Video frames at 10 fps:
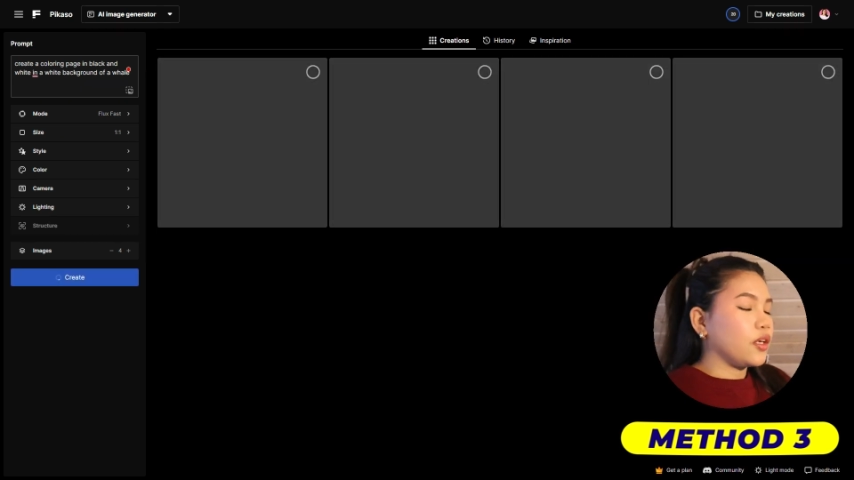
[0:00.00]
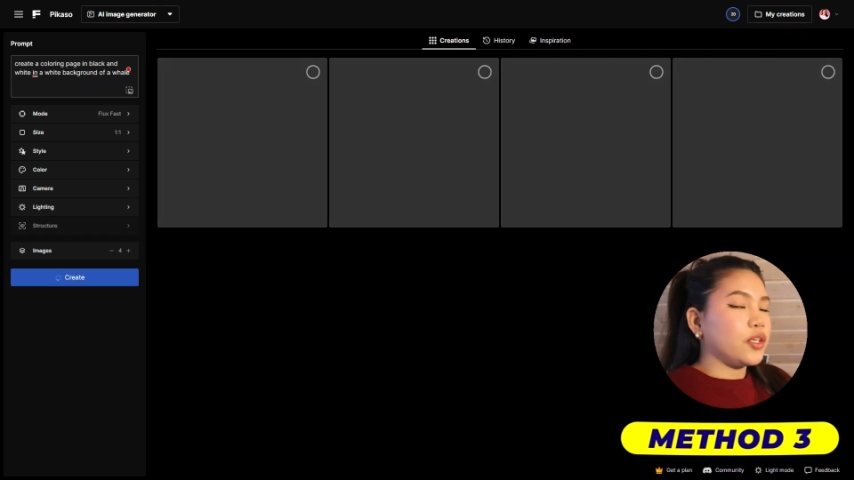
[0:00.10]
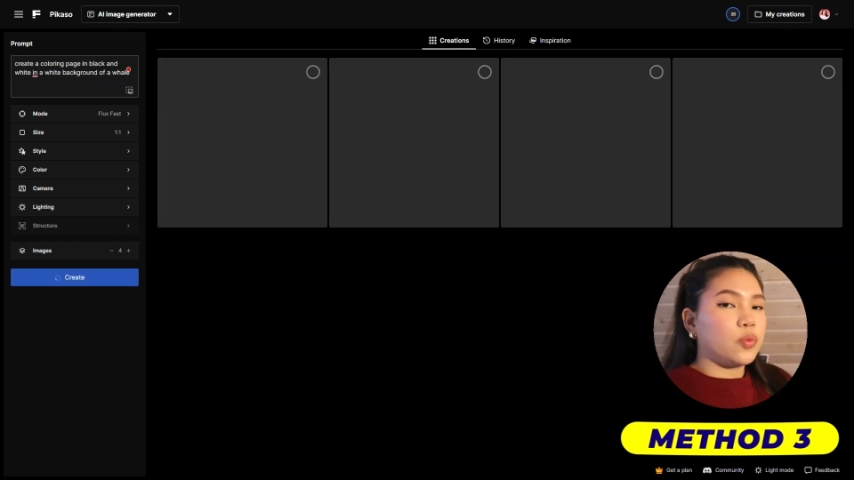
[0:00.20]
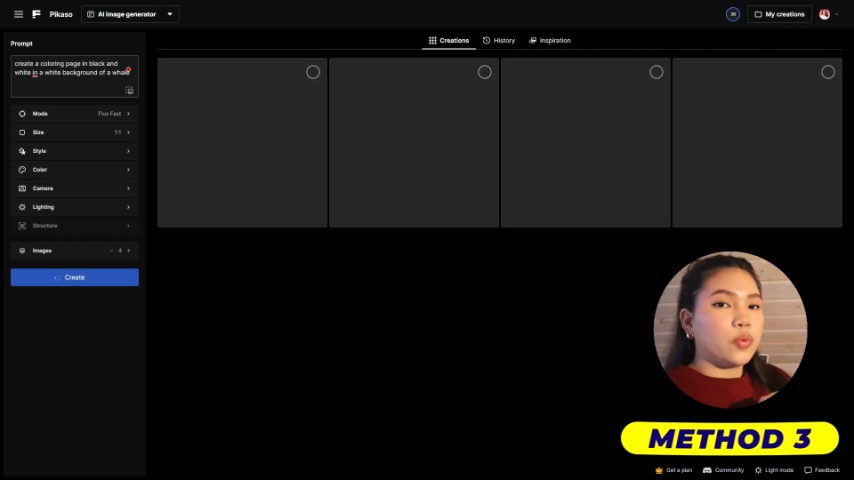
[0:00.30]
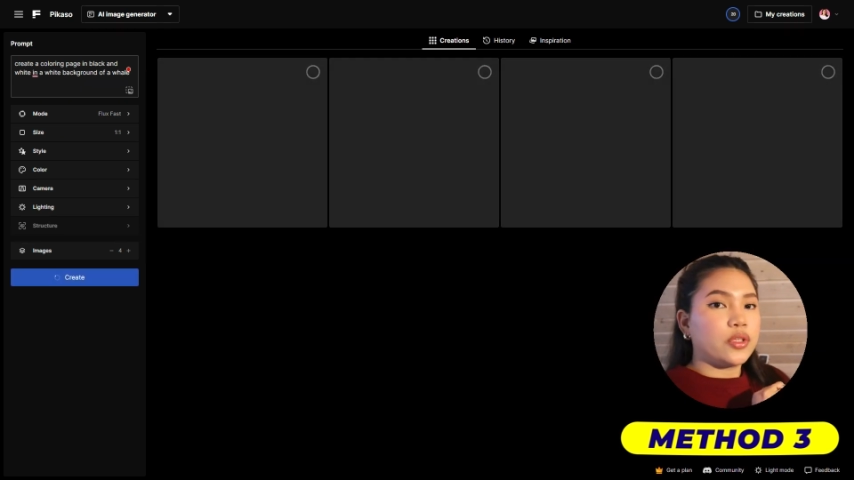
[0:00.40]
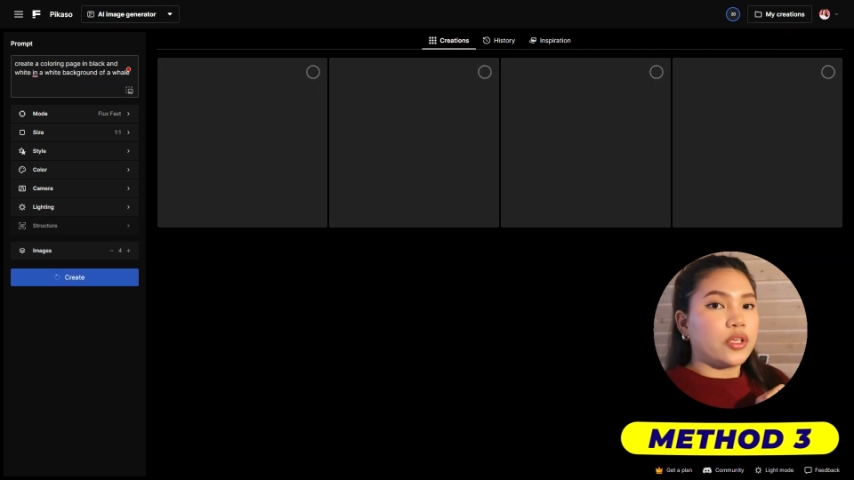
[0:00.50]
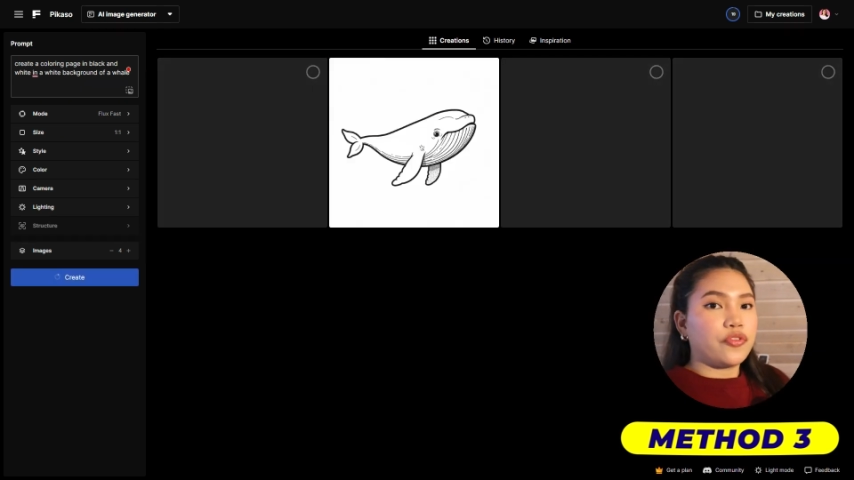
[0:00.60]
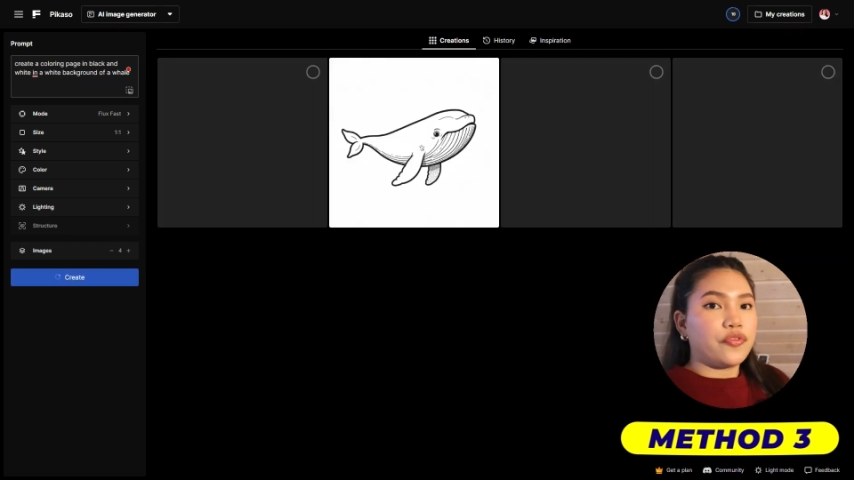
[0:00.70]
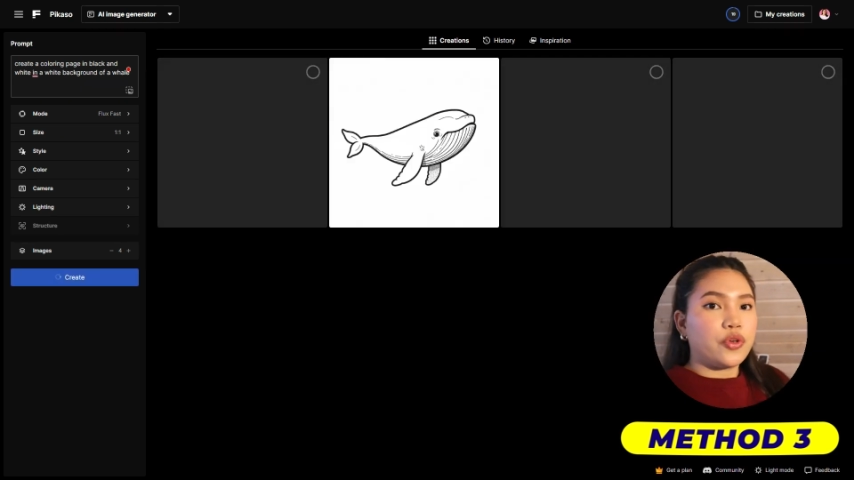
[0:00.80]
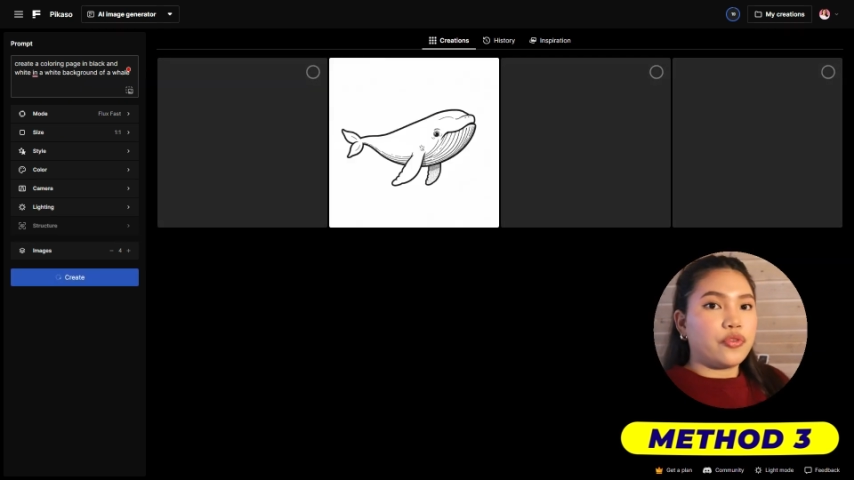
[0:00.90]
it will
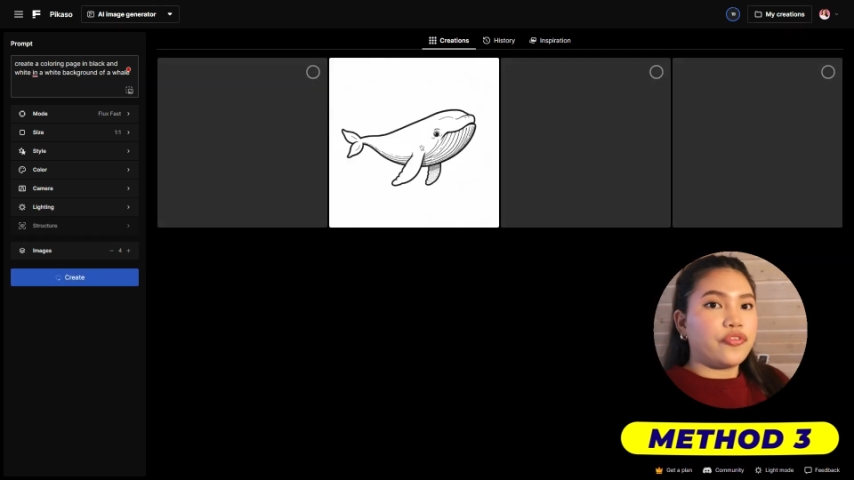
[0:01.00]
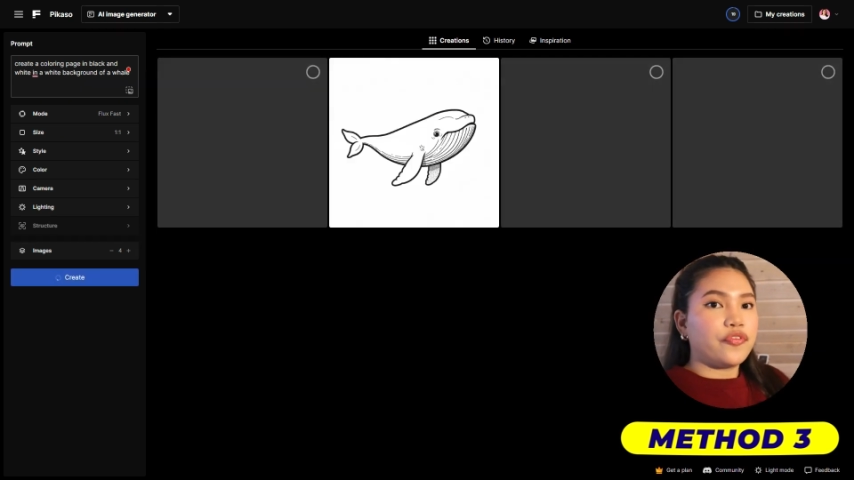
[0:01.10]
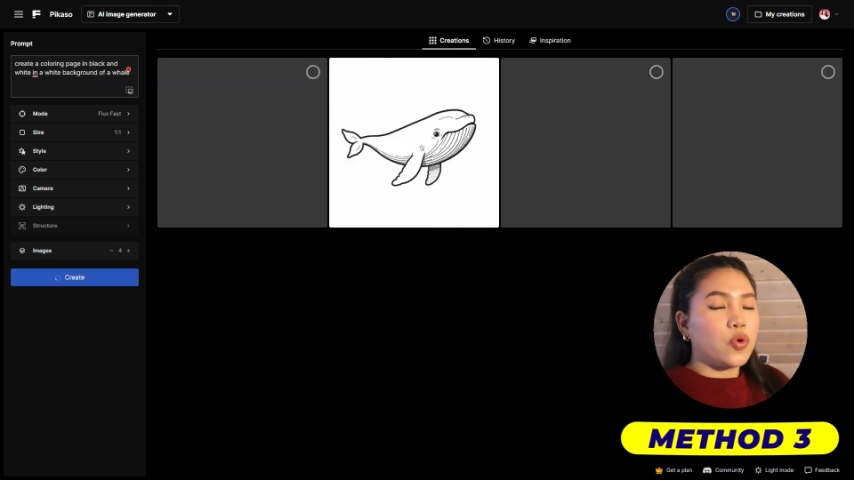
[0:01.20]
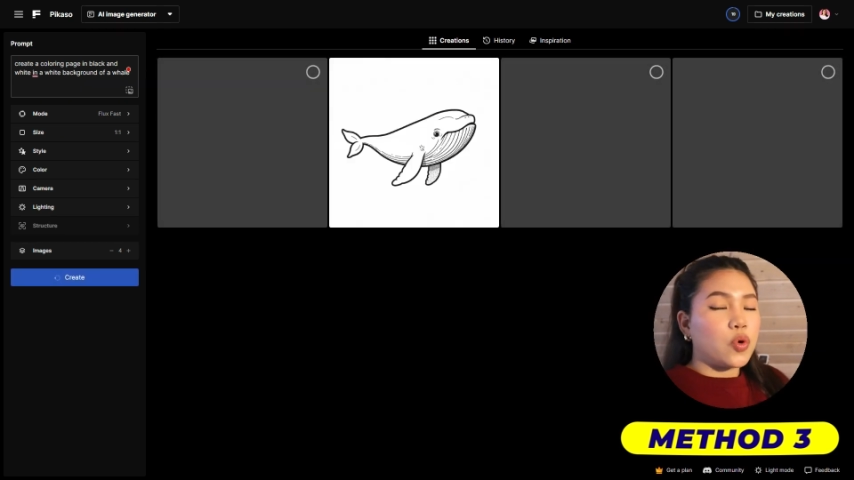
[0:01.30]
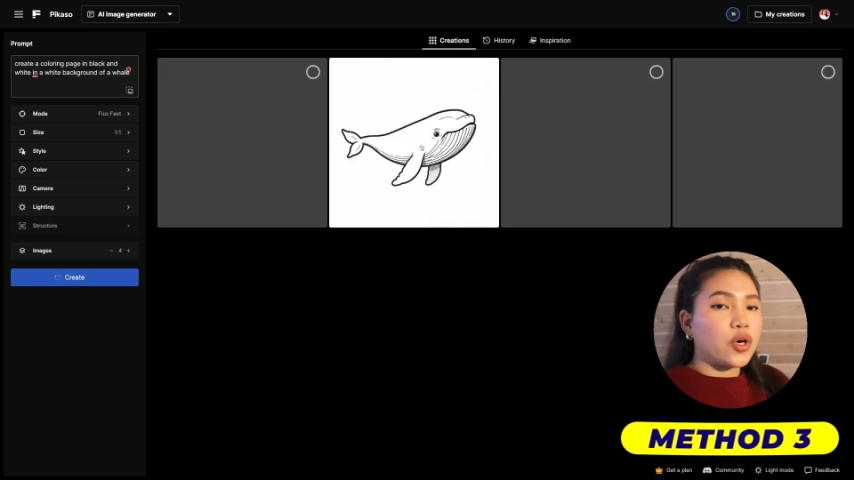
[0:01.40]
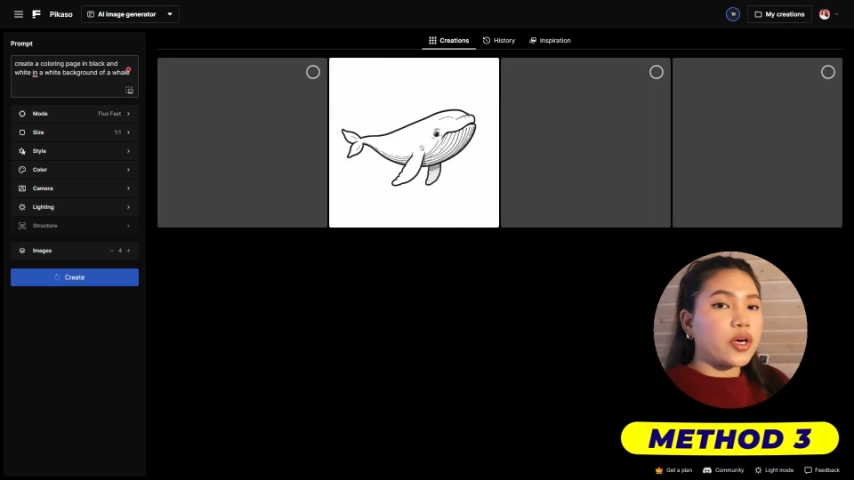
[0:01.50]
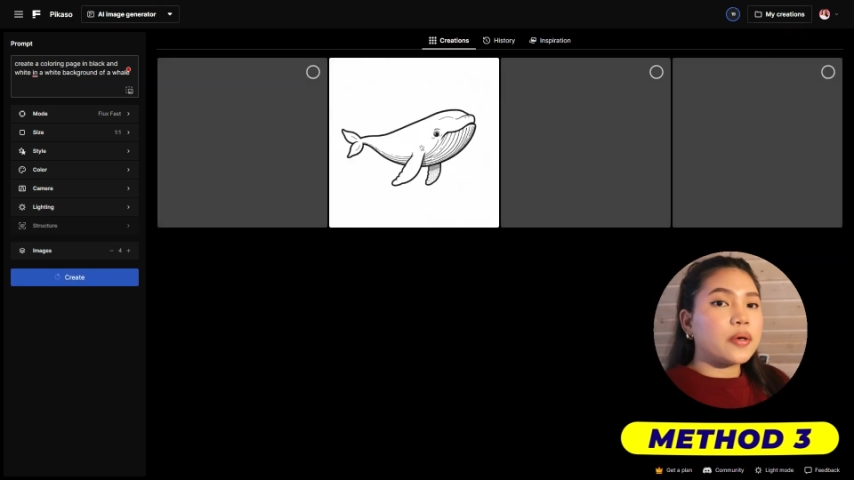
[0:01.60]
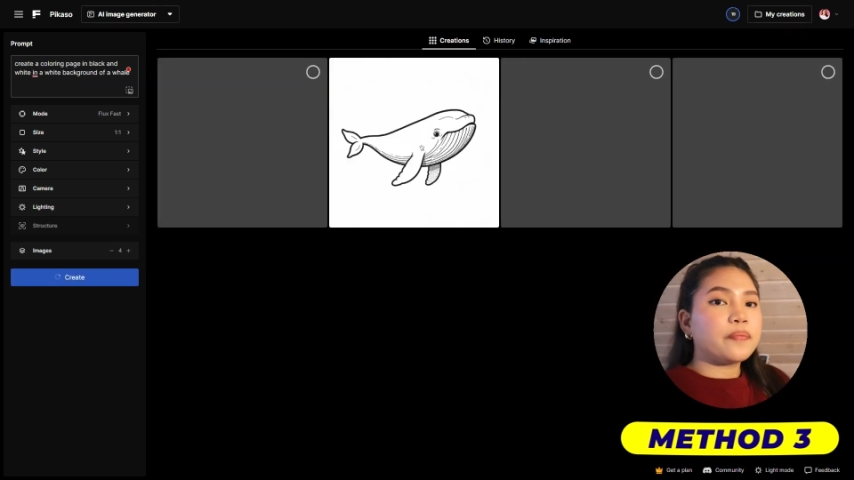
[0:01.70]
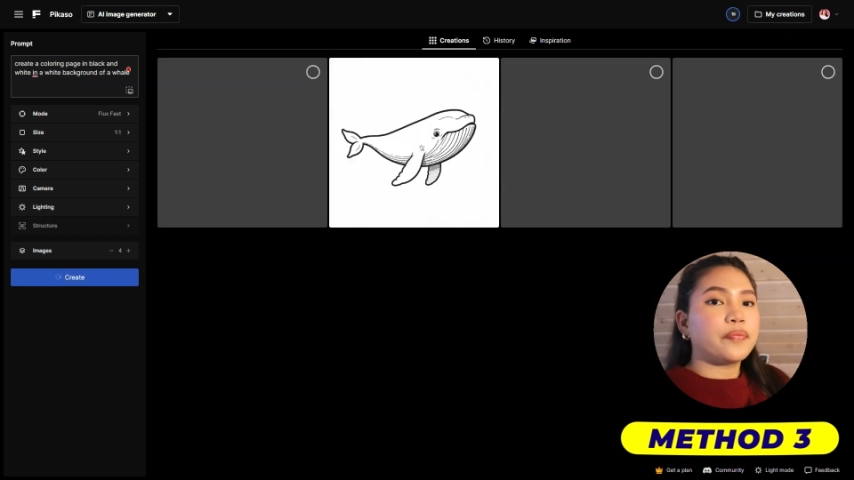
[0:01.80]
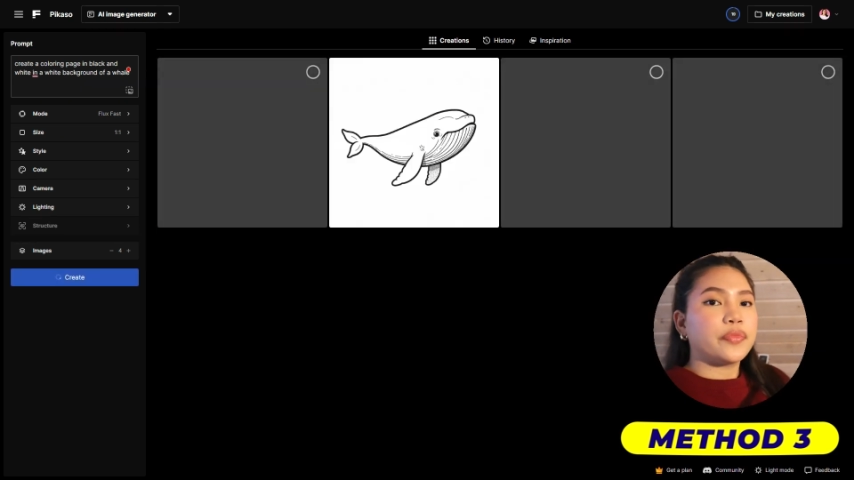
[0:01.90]
give you 4